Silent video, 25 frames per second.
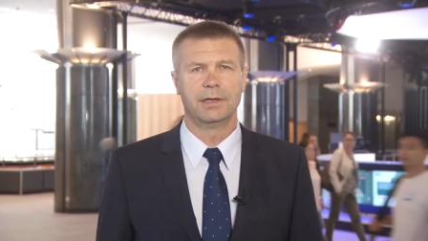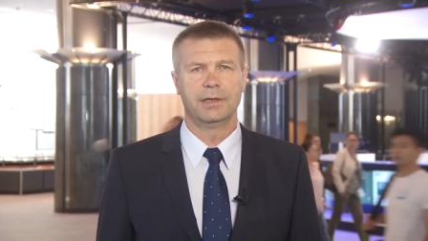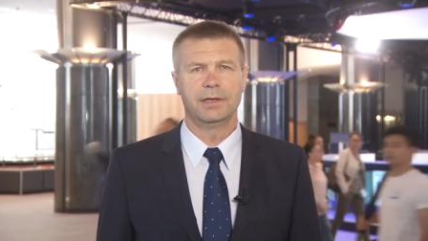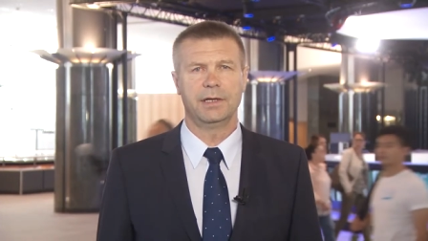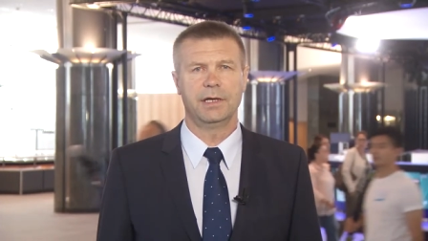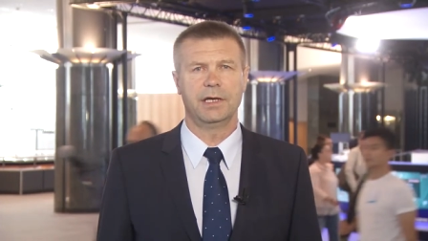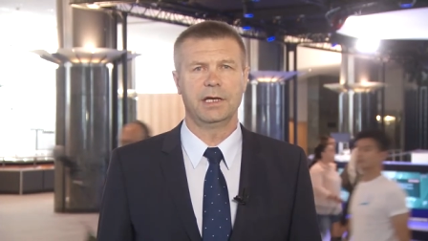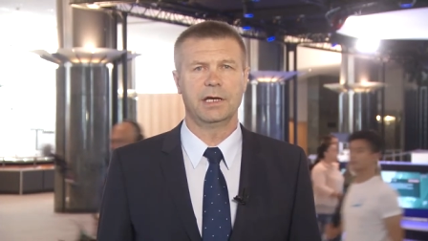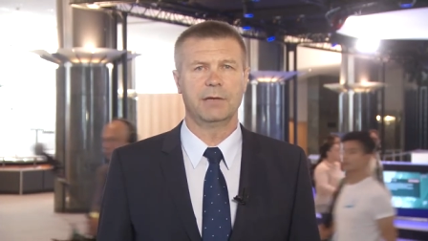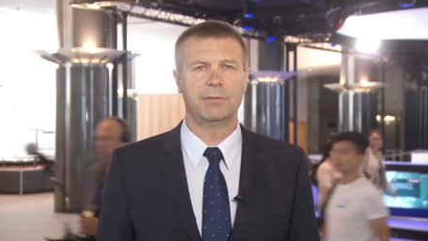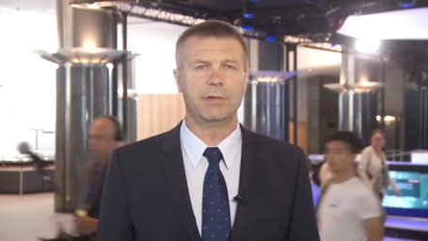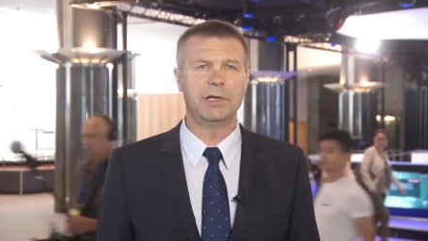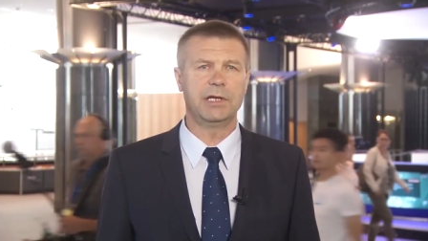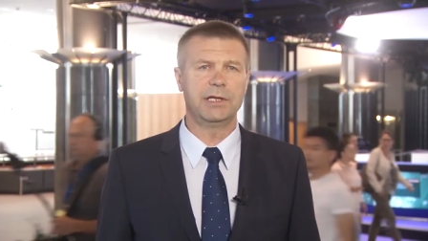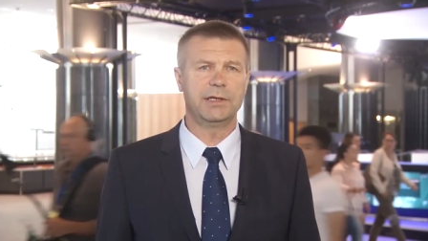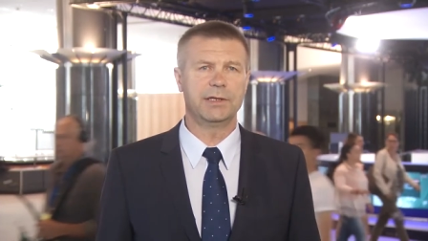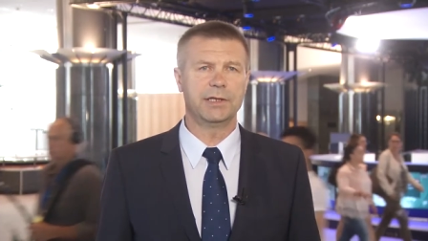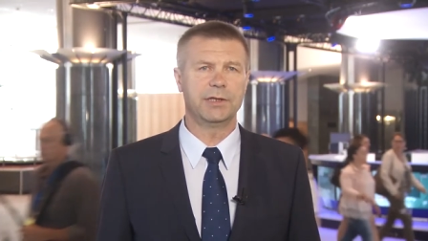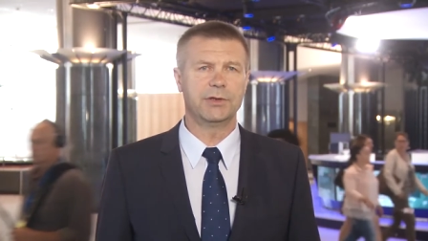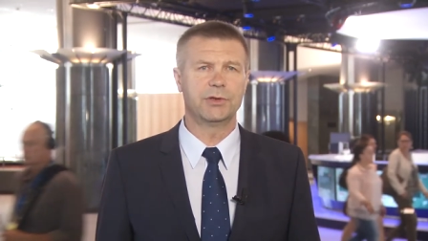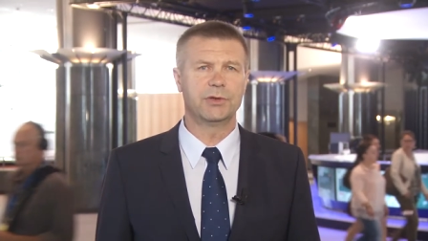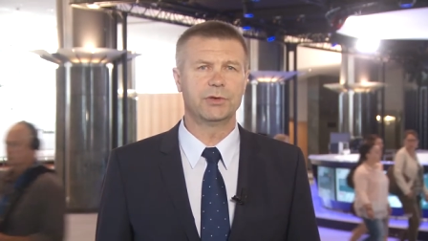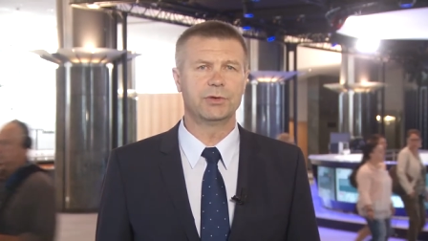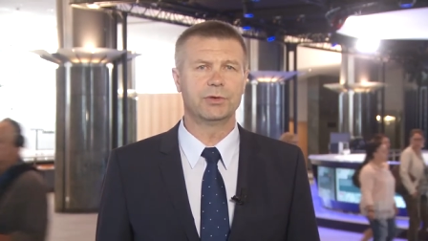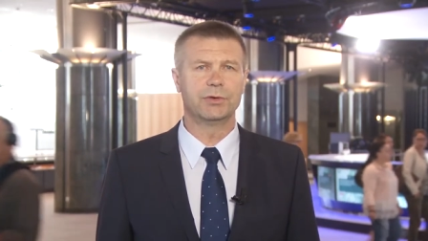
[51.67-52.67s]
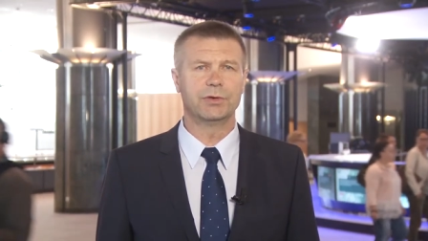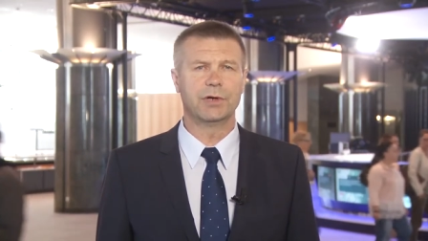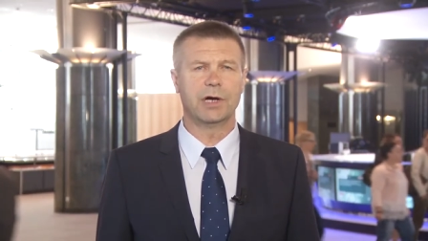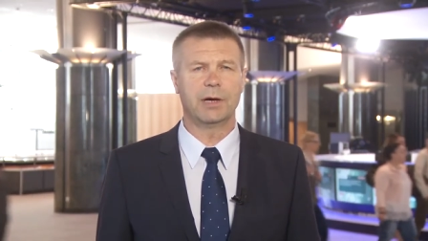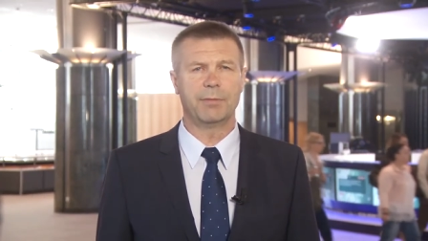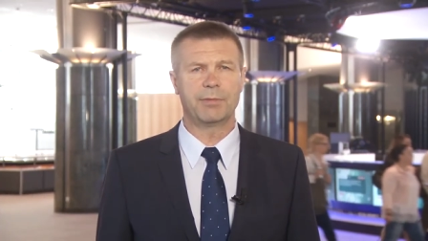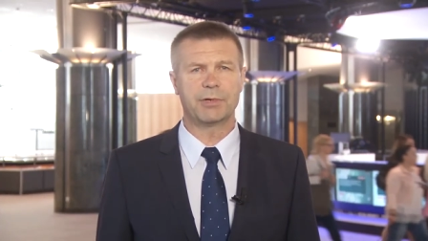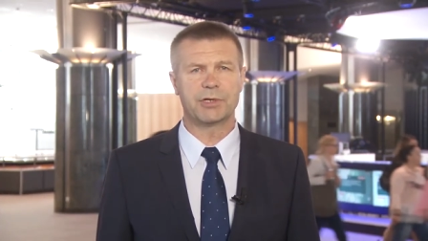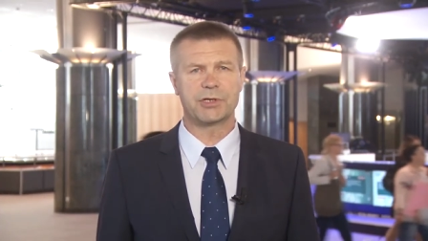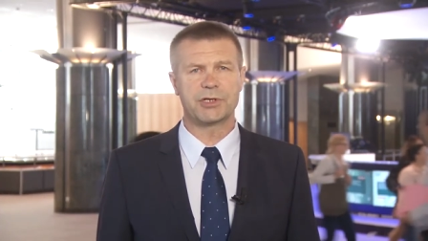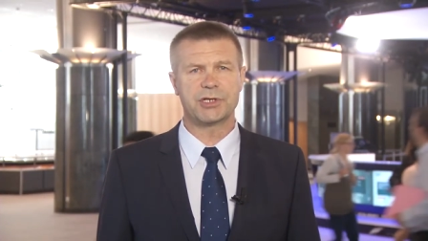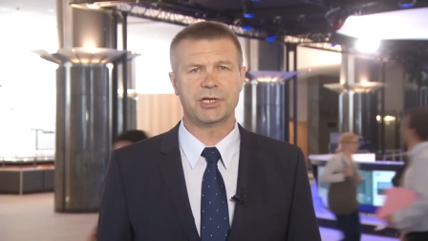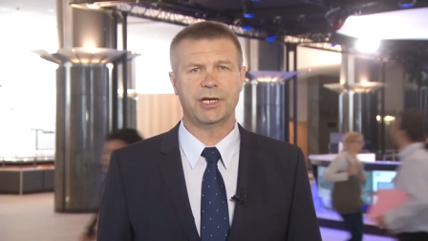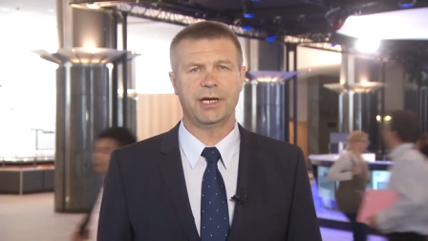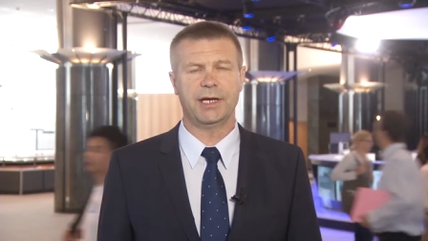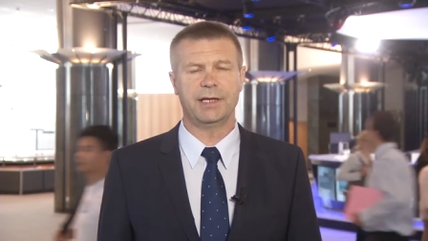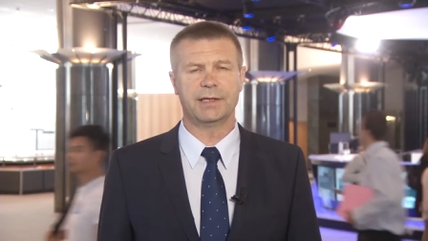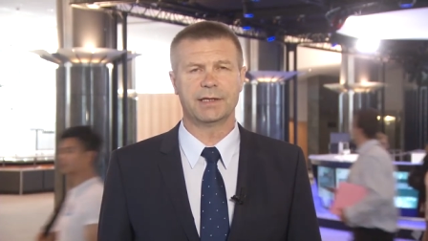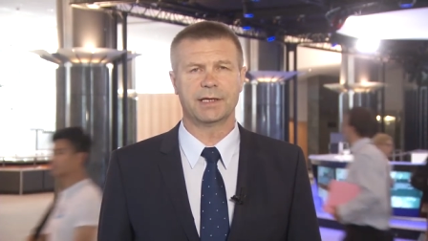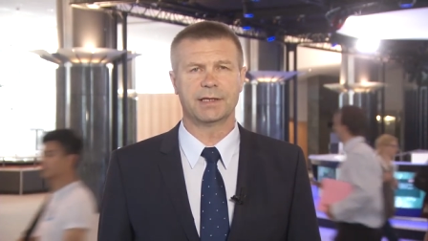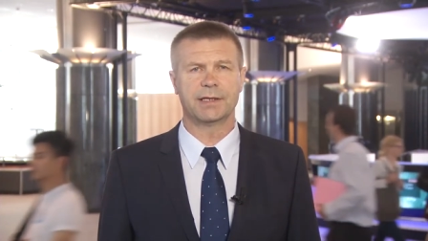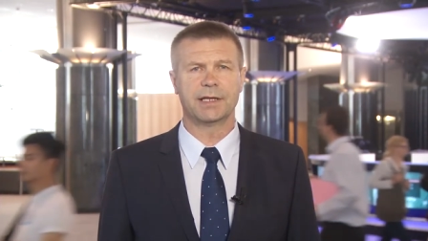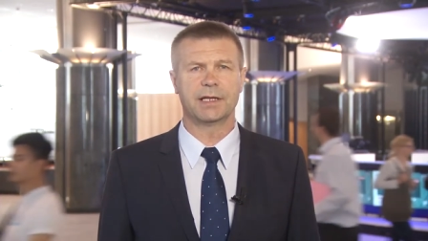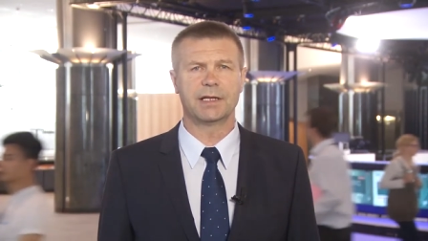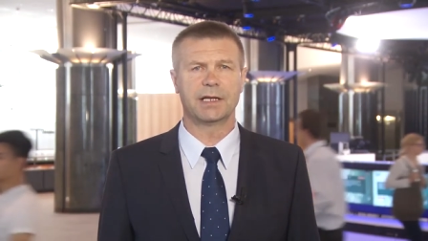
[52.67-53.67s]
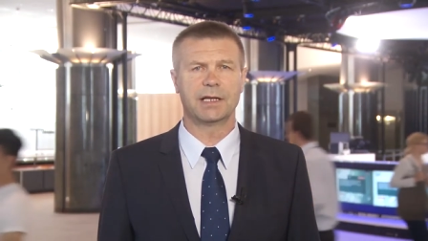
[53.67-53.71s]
The ability to appreciate and